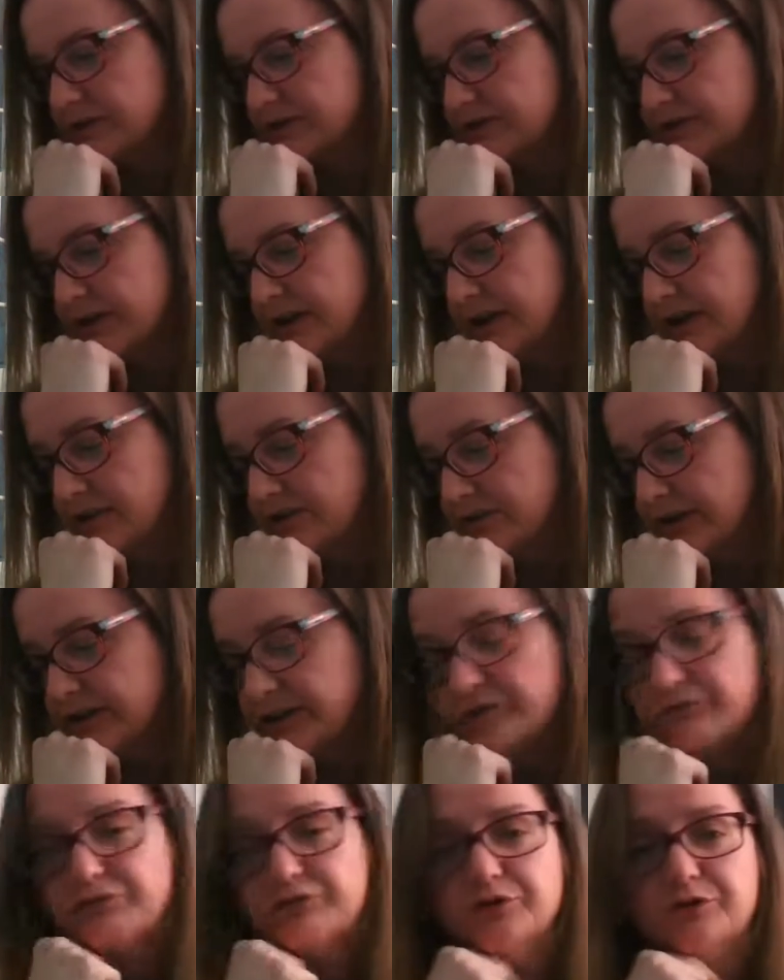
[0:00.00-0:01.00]
It's
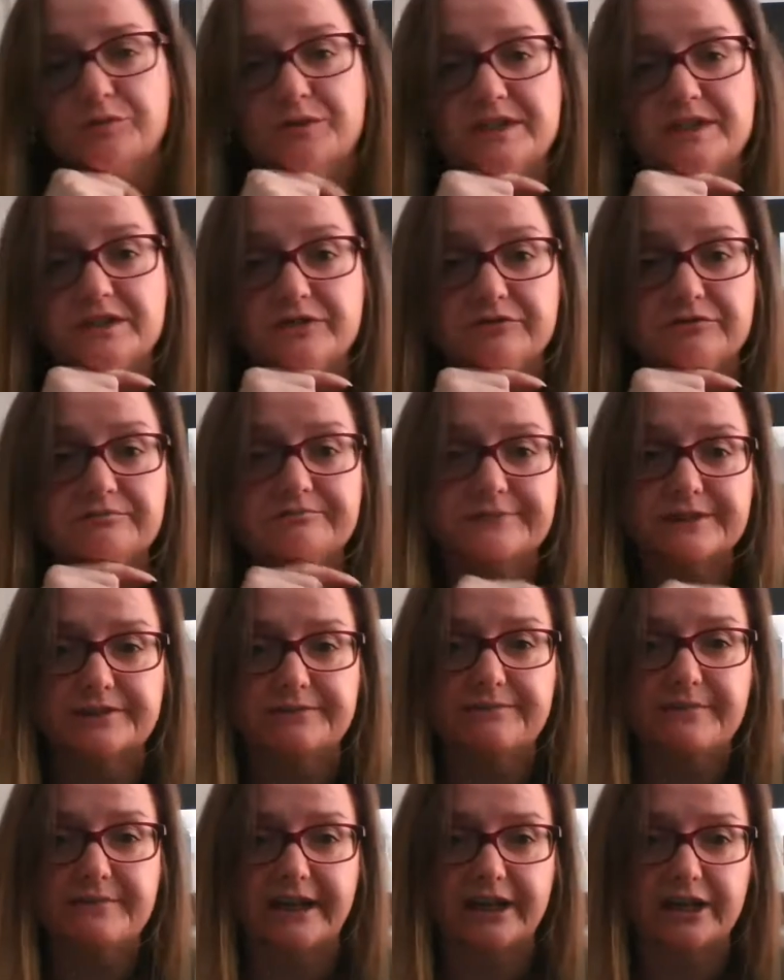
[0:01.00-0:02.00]
really informative.
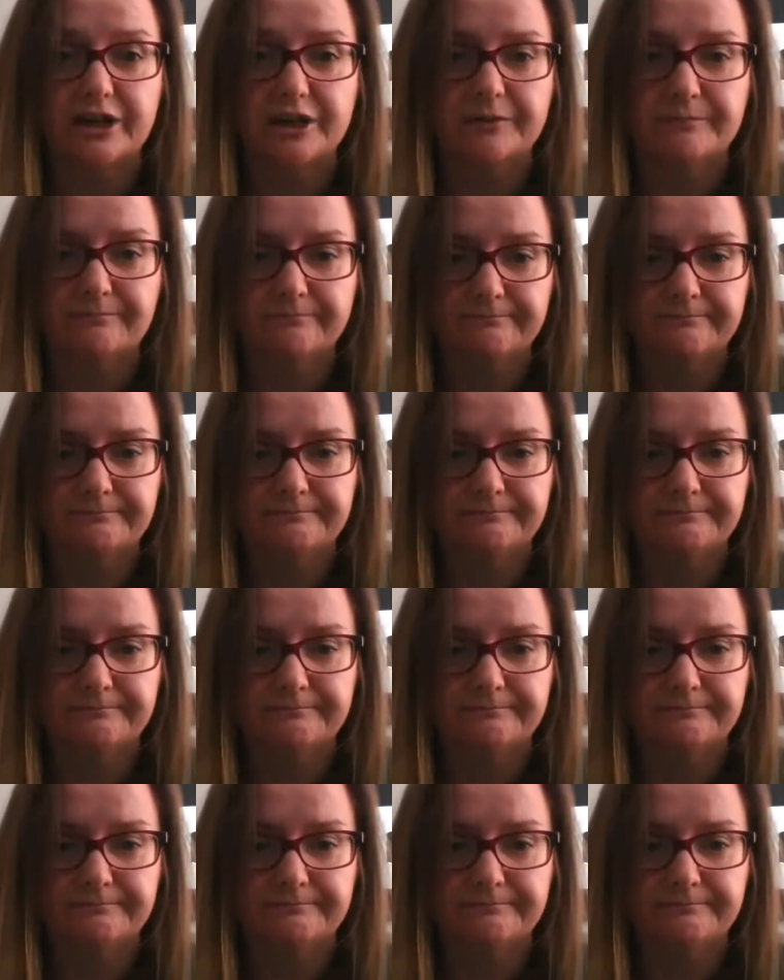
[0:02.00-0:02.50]
So thank you.